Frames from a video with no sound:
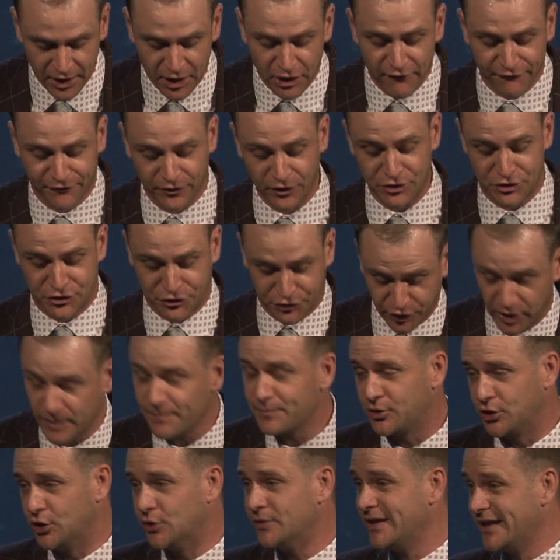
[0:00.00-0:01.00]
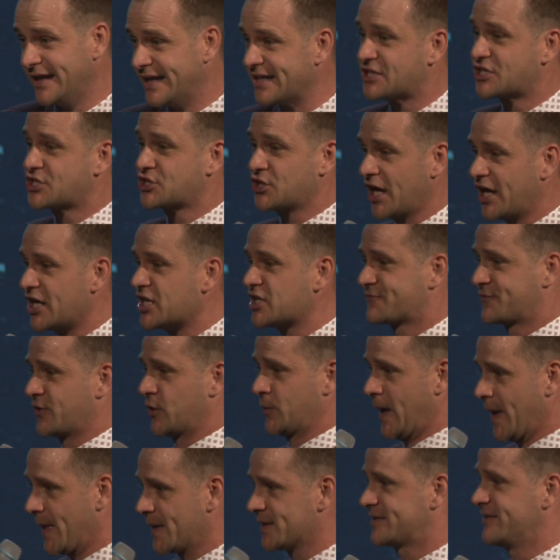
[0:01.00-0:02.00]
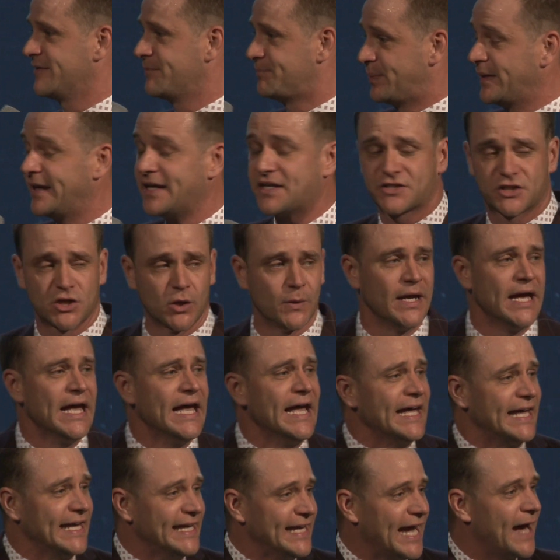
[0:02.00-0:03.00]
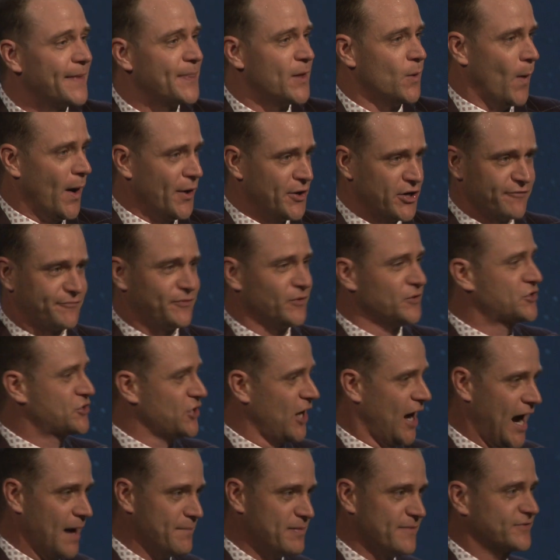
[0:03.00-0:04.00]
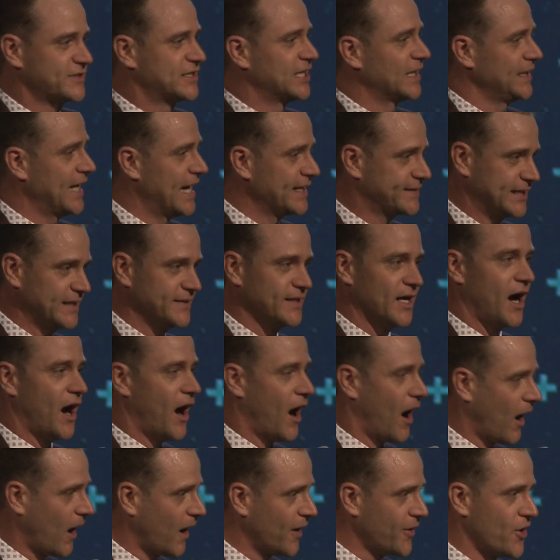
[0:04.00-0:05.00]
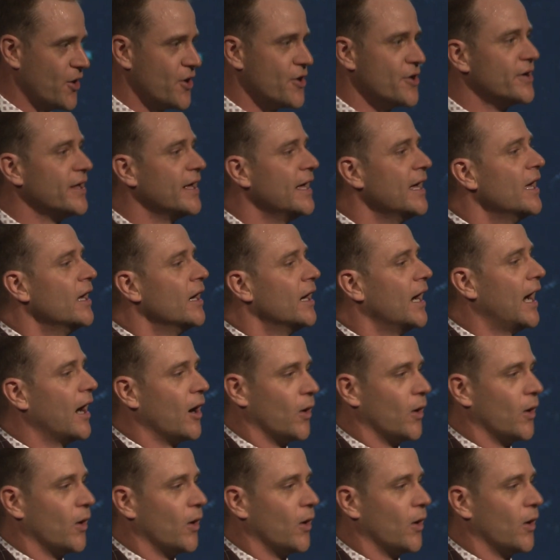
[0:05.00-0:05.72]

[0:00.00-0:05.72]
for tribute in exchange for relative peace so he had the wonderful job of collecting the hard-earned uh,